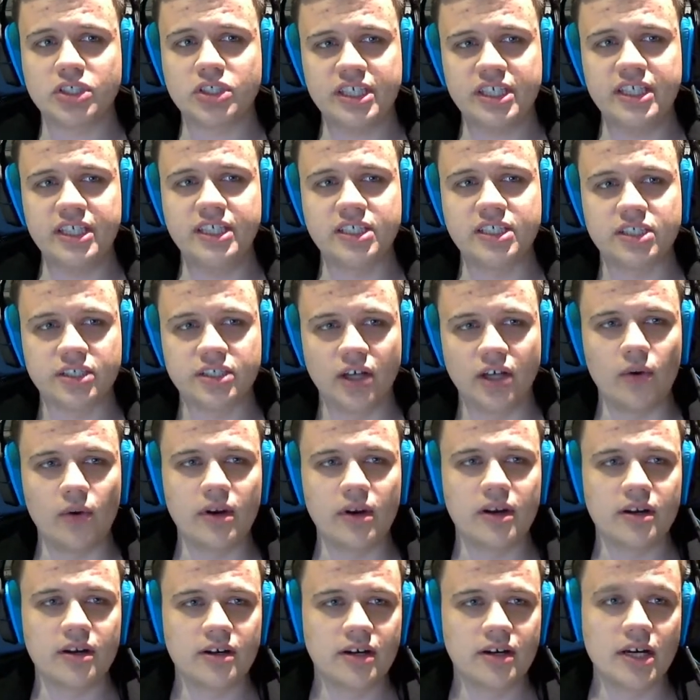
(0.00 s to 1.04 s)
keystone,
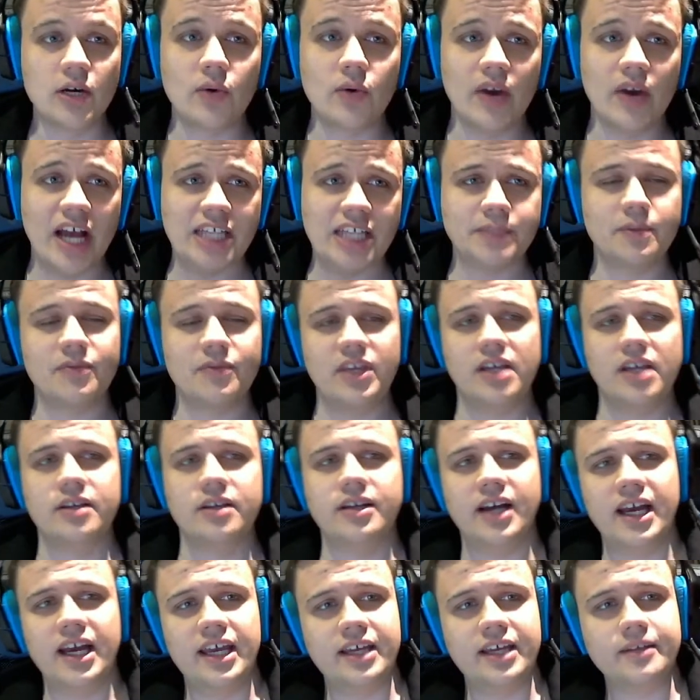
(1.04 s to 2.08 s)
Grasp of the
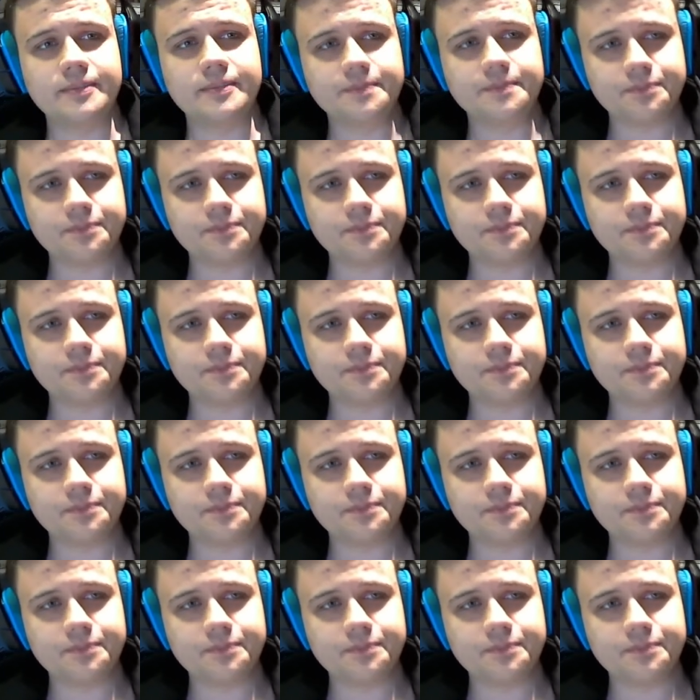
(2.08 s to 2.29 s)
Undying.